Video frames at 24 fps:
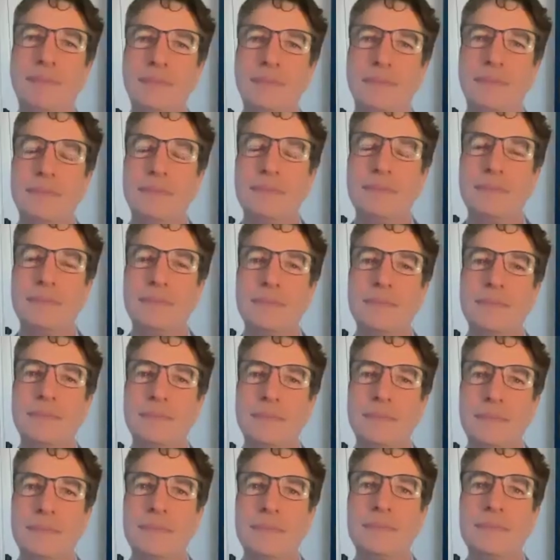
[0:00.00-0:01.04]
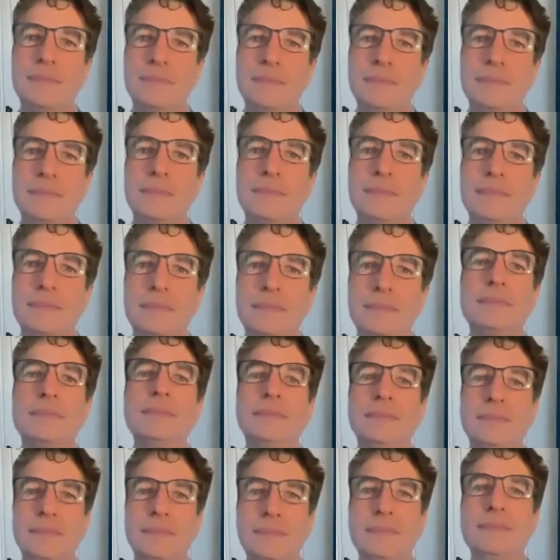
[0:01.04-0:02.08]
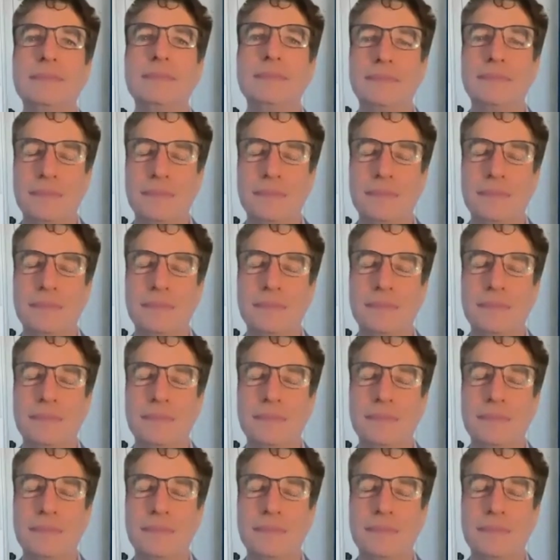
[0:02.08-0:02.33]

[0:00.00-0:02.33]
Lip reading: took repetition. That's what it took